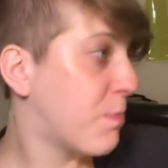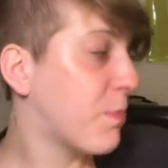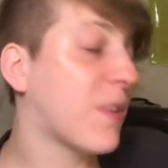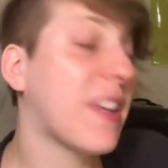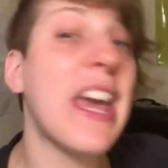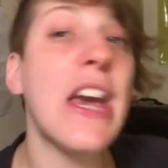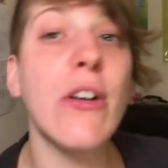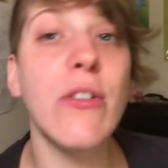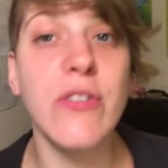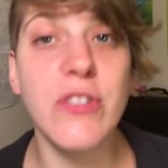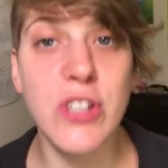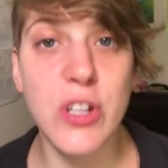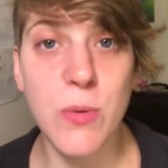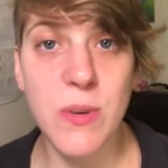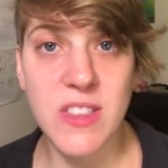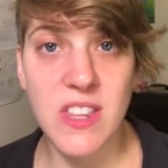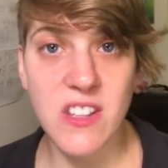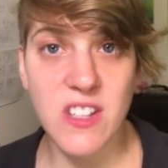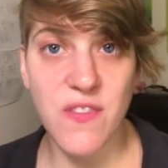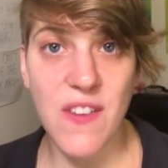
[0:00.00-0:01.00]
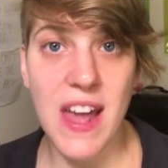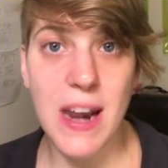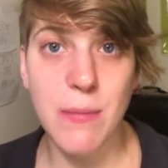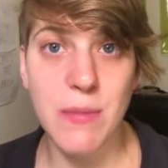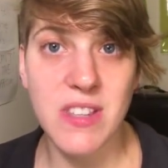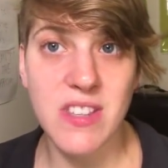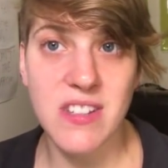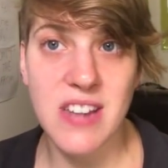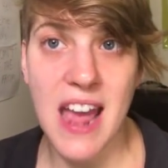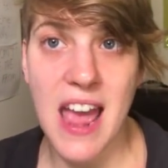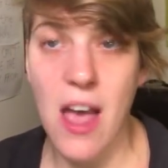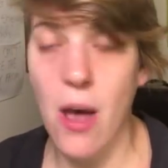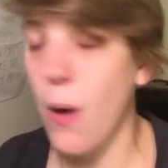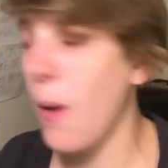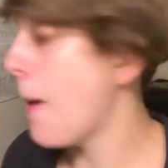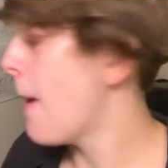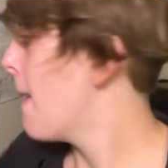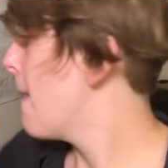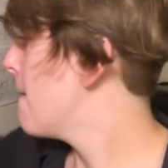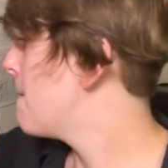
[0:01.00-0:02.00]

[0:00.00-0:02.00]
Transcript: kills you with its venomous tail,